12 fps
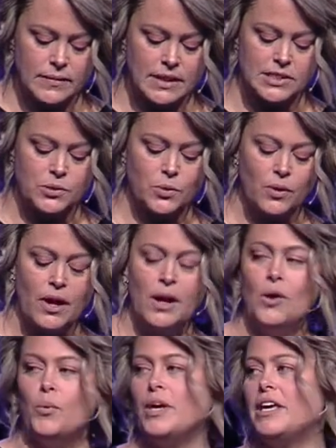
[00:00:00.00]
So
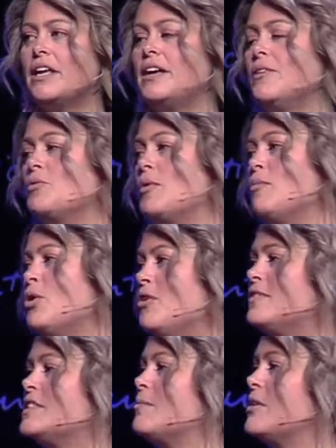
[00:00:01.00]
we can
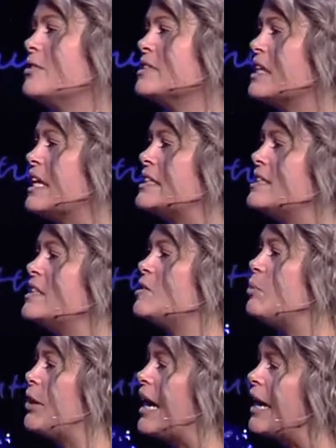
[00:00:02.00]
remove some of those lenses,
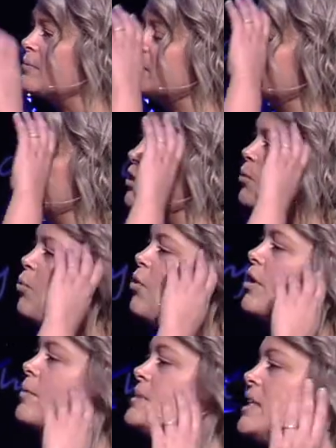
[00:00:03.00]
perhaps, that are
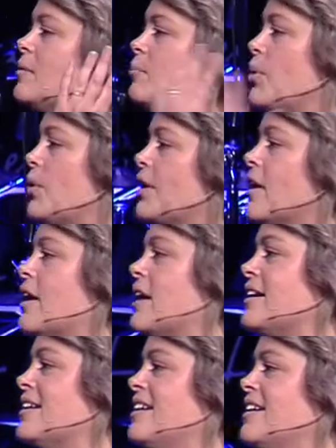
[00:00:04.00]
warped and put
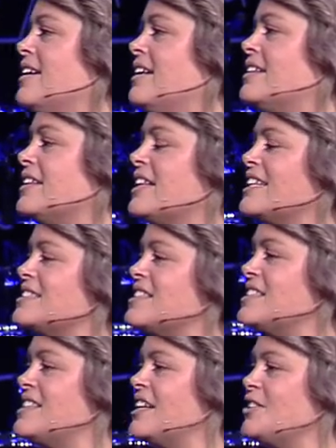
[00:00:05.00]
on the
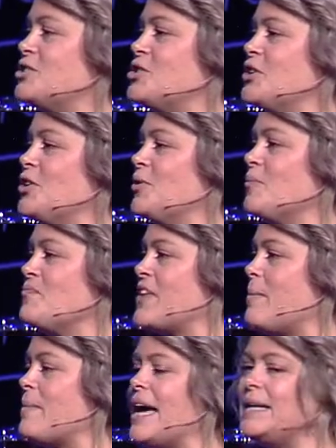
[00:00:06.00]
lenses that are true.
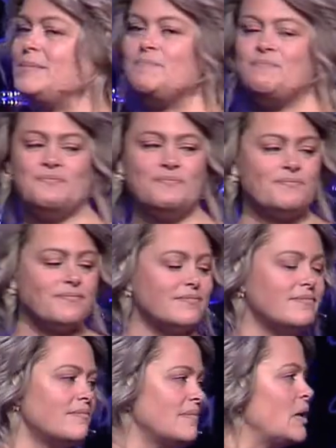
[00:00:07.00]
Amen?
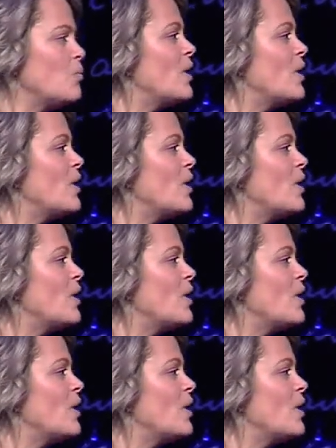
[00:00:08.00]
Amen.